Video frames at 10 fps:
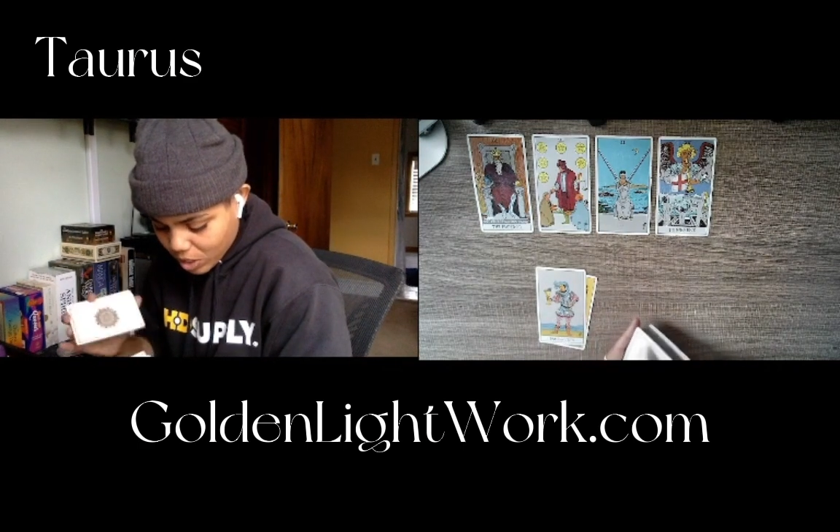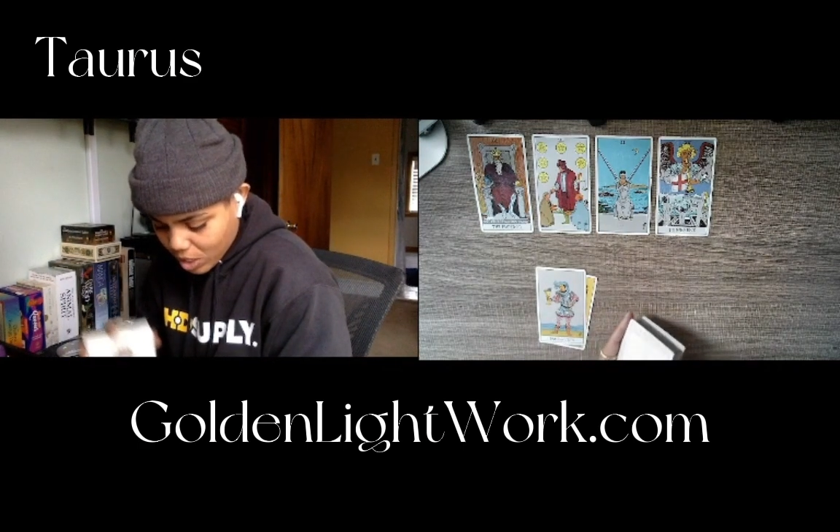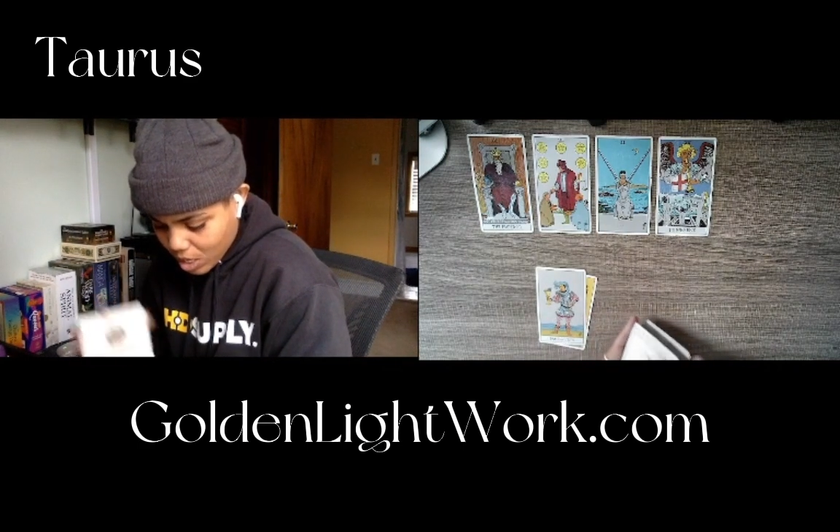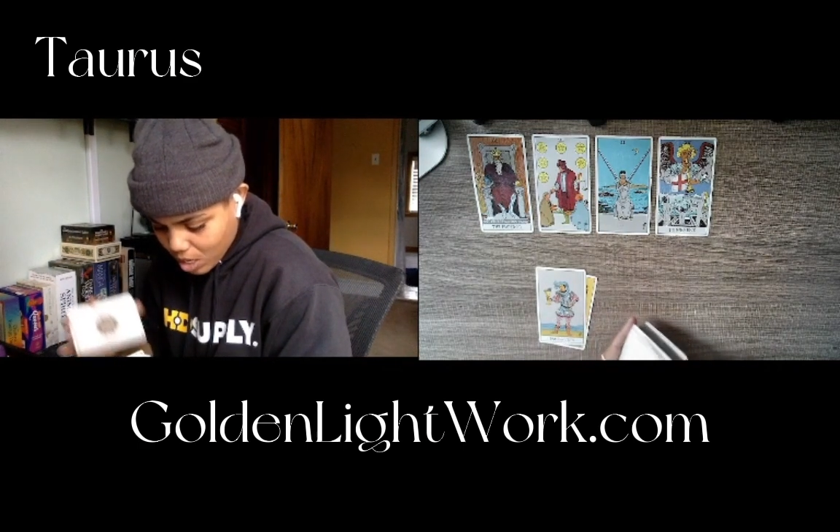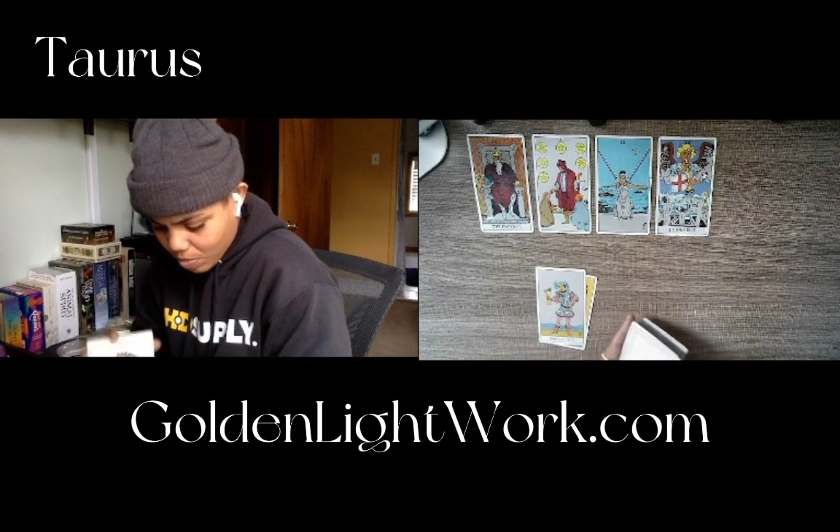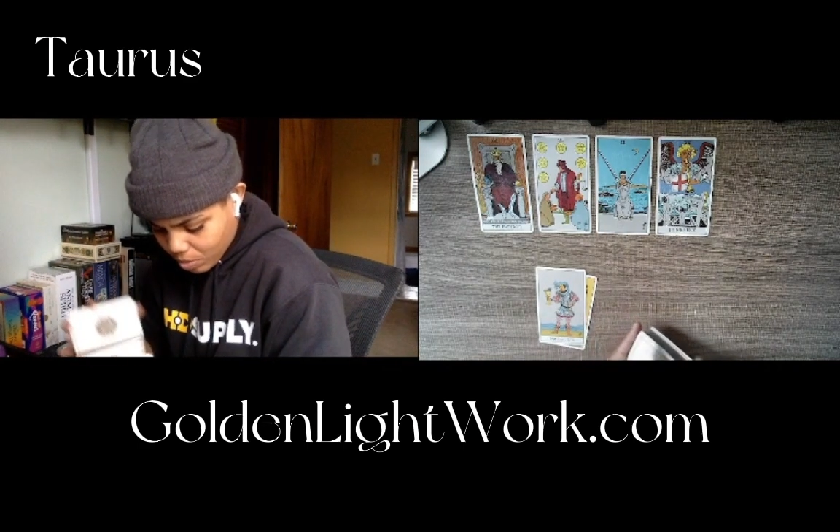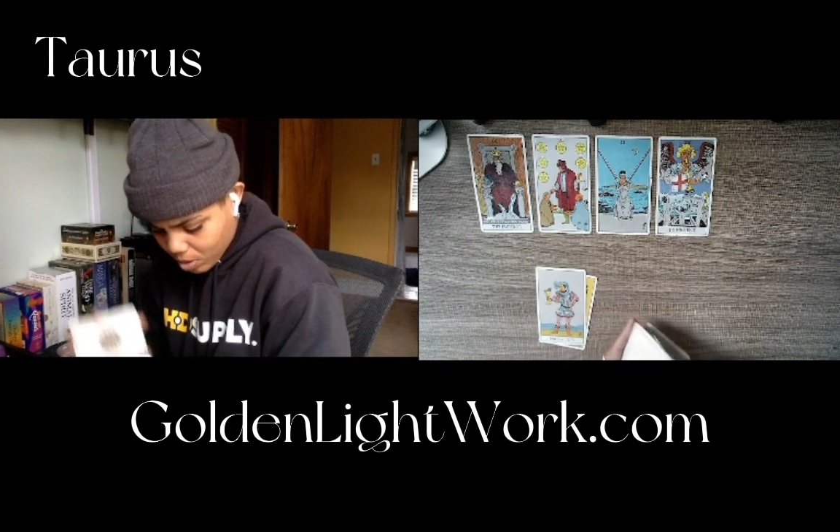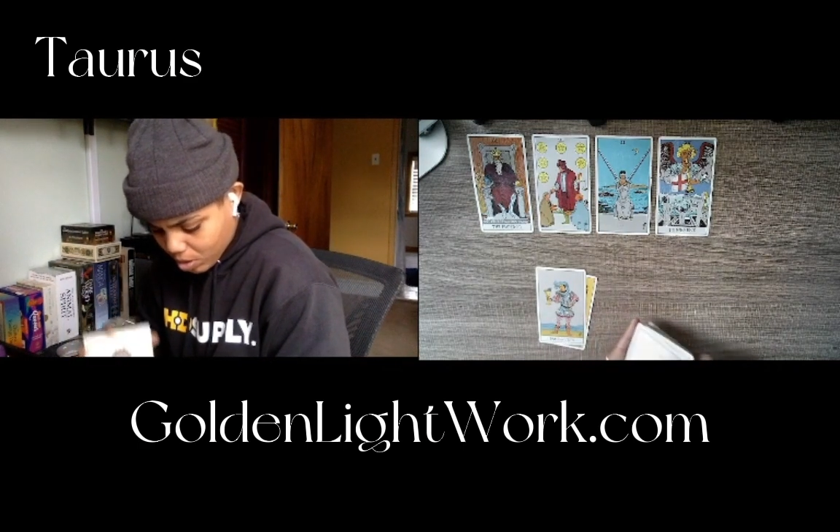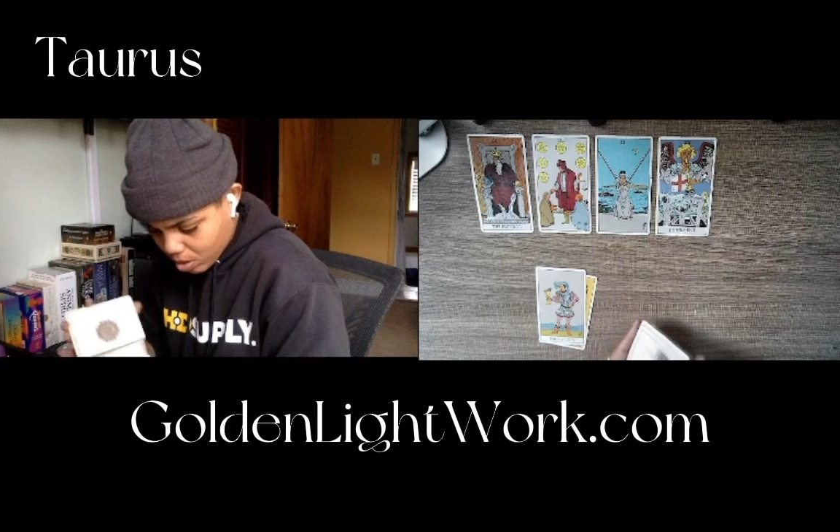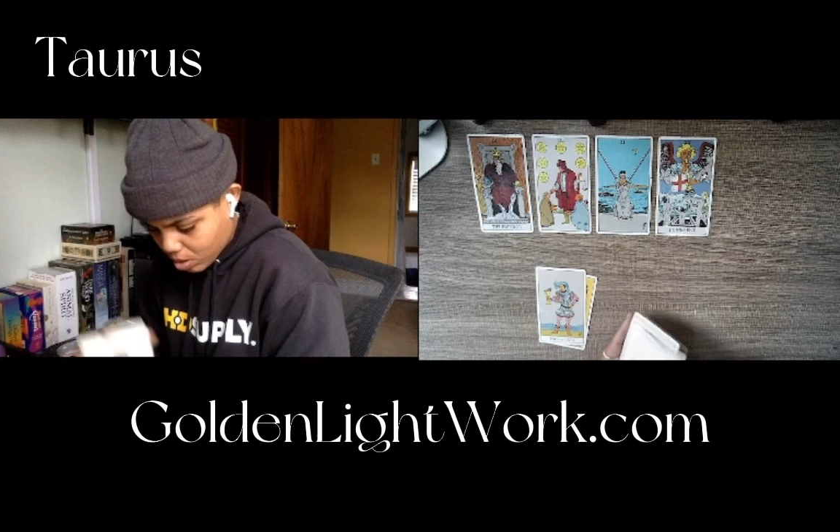of
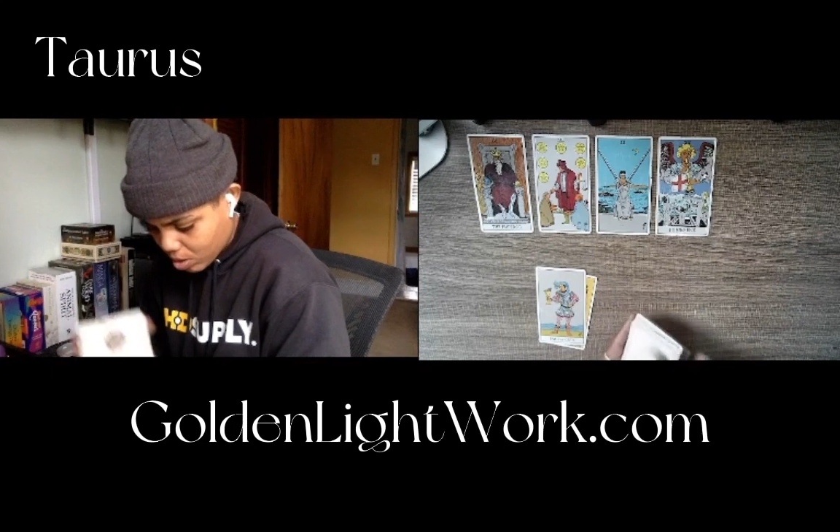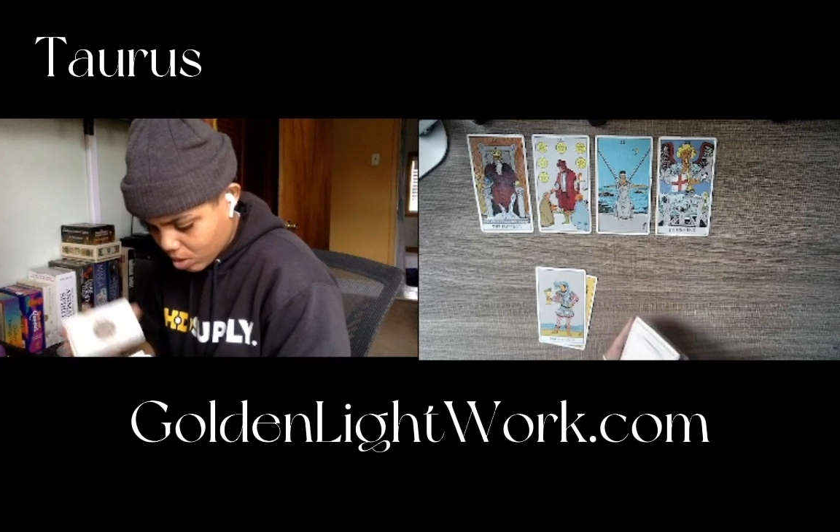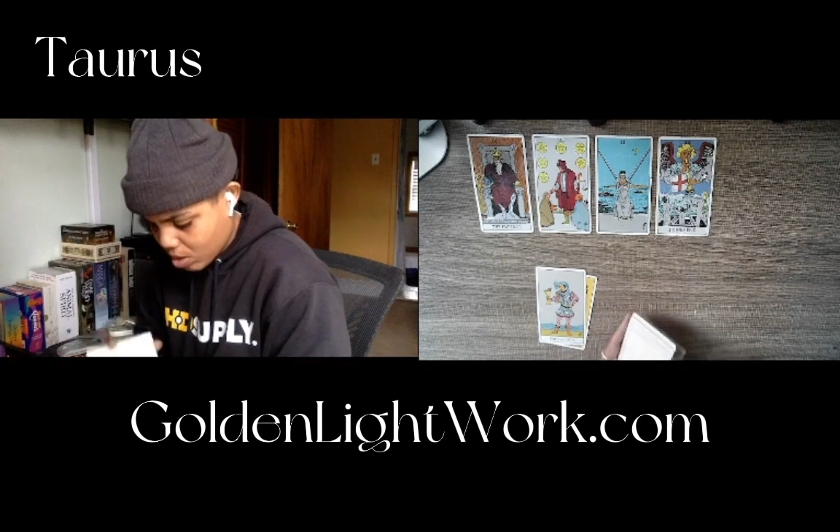cups.